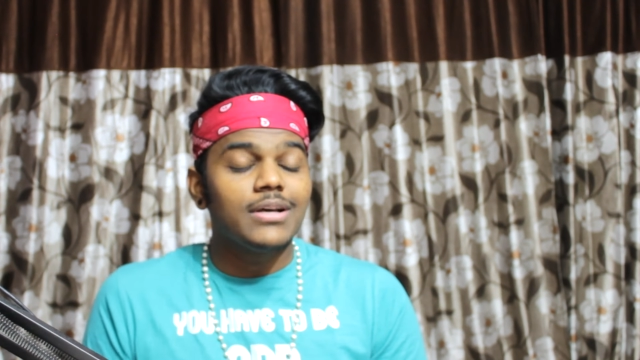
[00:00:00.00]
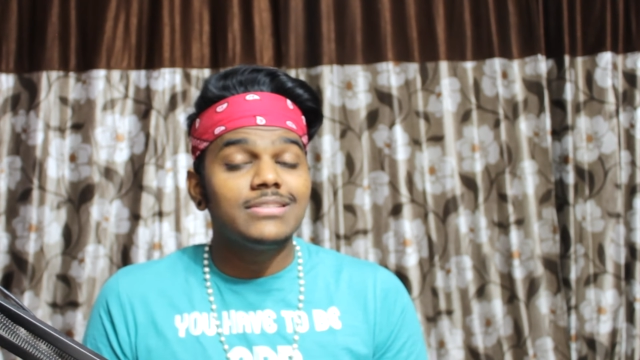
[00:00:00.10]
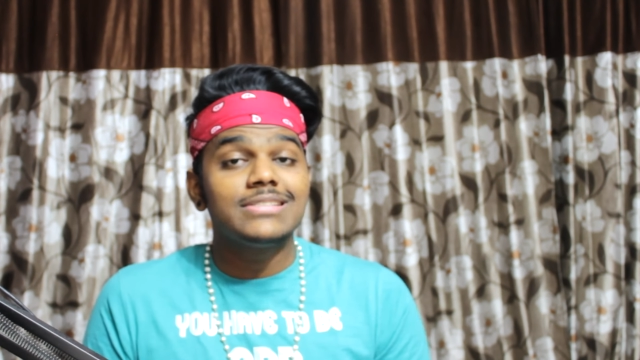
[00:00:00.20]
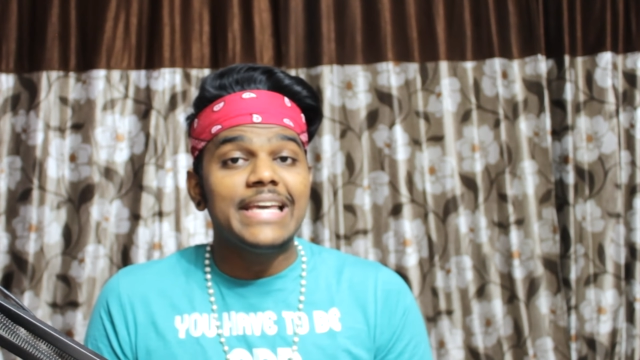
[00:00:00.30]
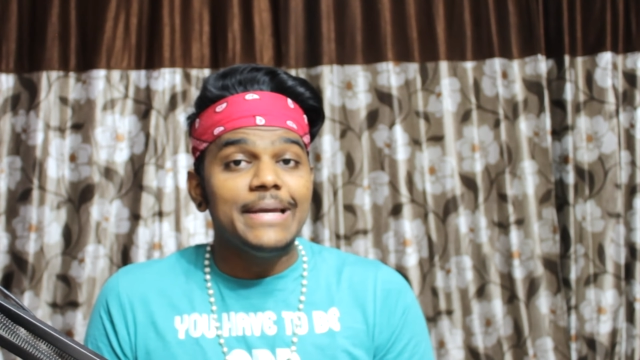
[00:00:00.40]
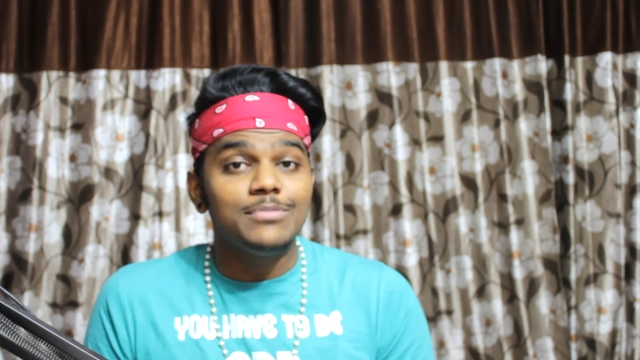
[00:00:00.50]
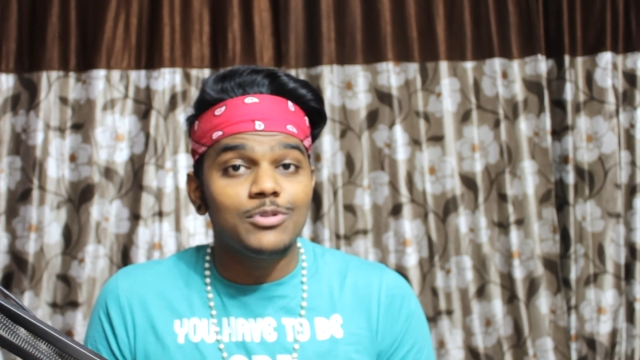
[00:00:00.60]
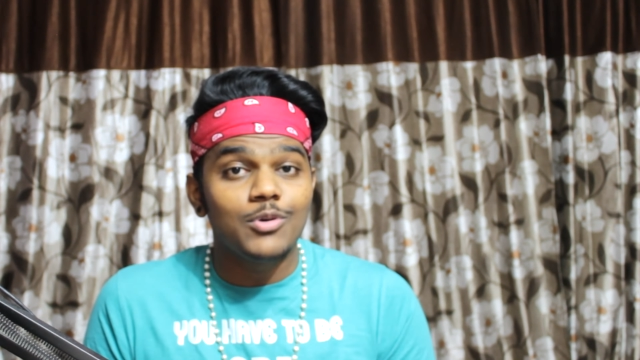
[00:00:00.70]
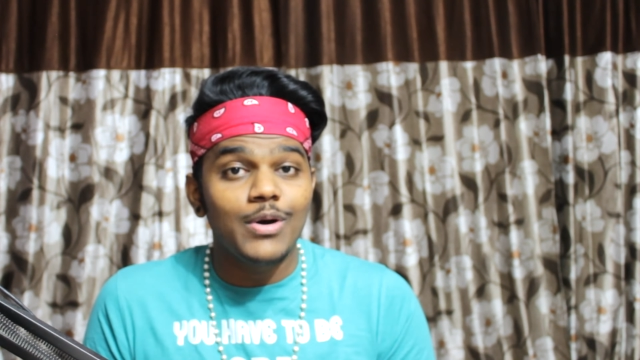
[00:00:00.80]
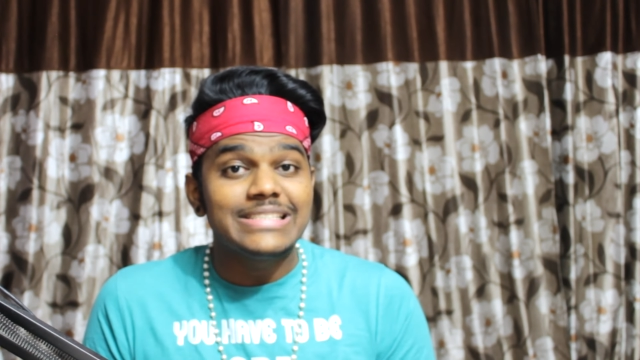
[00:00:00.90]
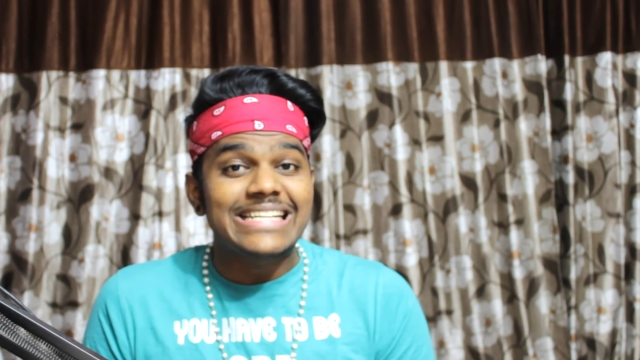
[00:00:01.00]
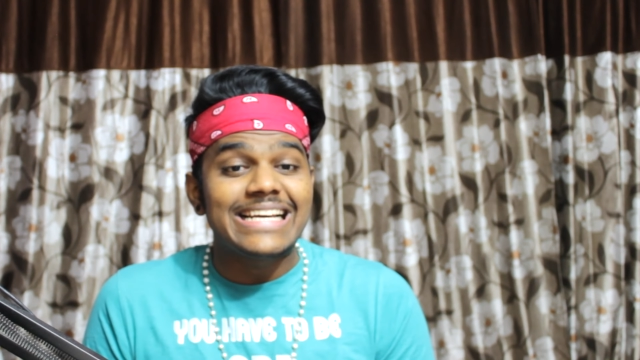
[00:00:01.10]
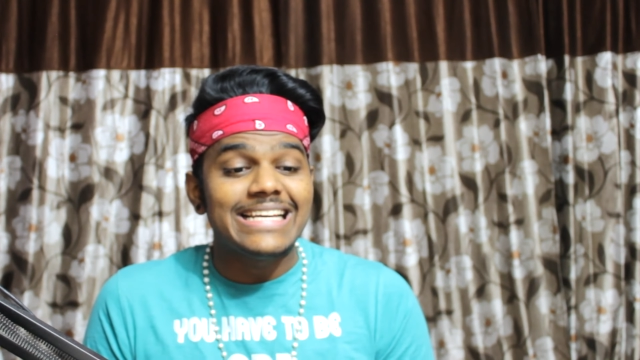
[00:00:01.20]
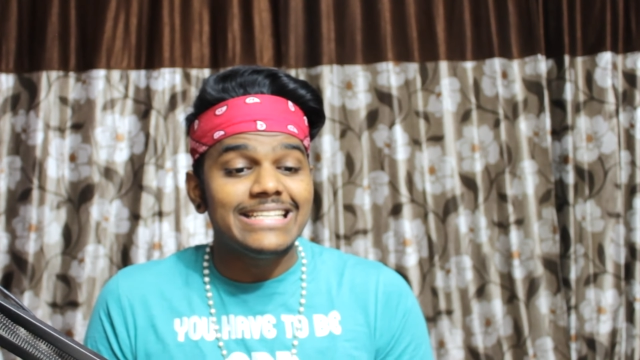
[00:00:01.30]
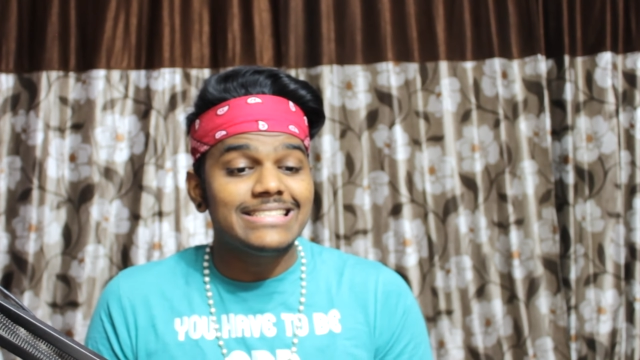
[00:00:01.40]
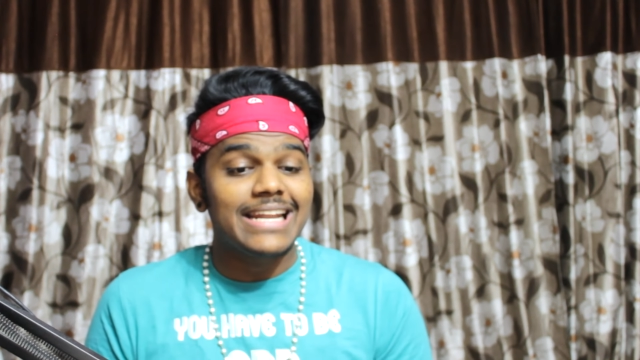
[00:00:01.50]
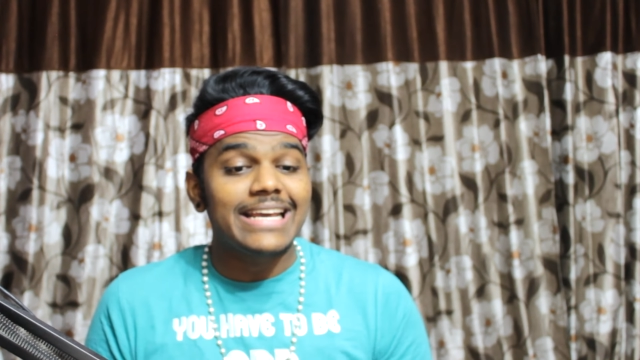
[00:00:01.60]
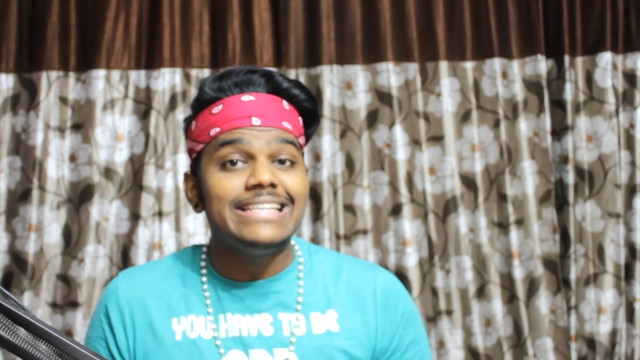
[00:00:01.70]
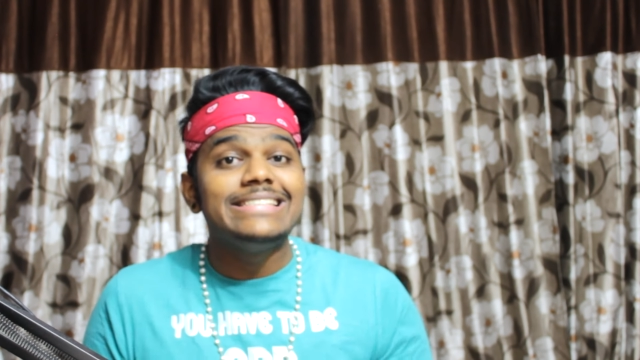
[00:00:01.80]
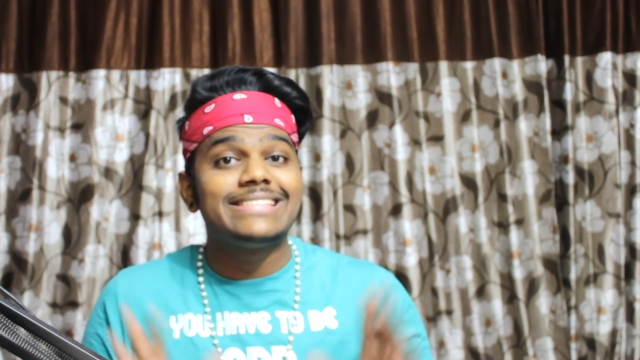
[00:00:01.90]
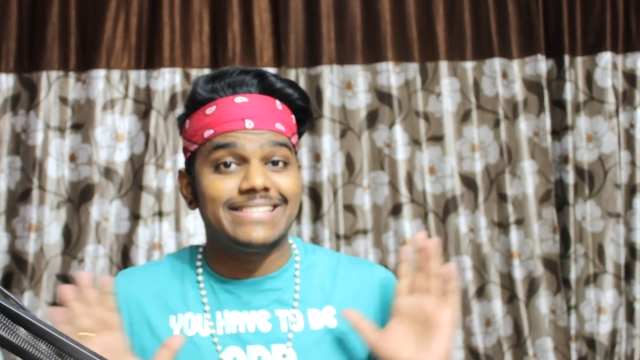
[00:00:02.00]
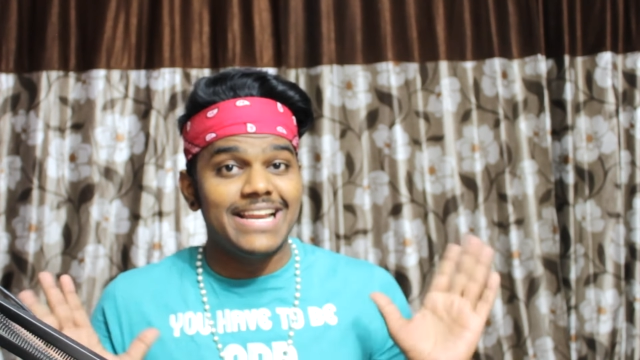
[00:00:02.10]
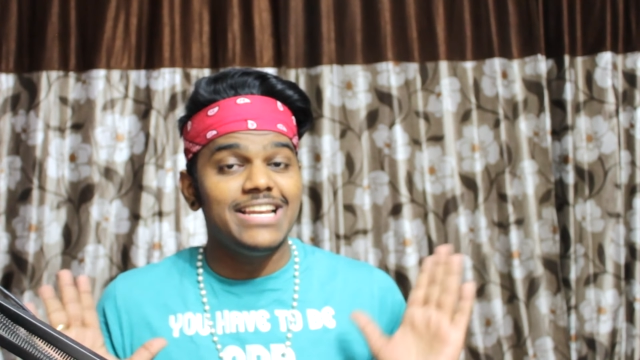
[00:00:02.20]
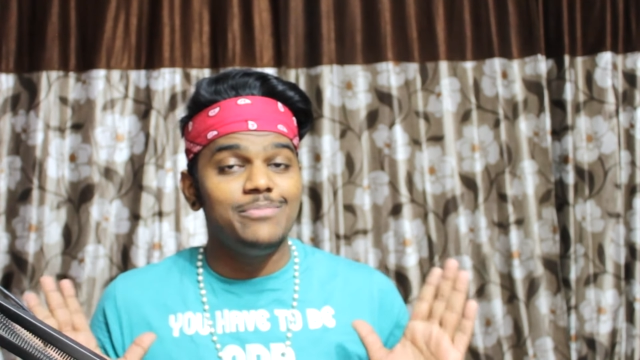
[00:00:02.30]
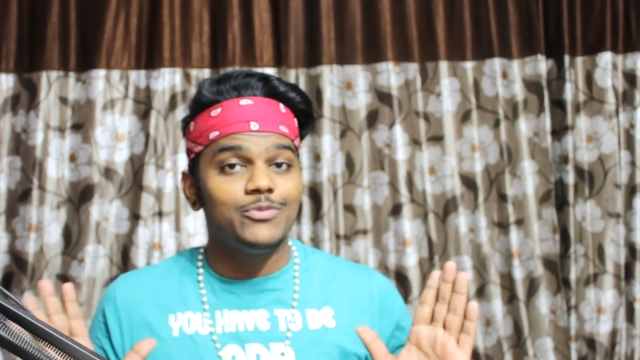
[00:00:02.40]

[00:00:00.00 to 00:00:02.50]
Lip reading: I just came to know it's like an Israeli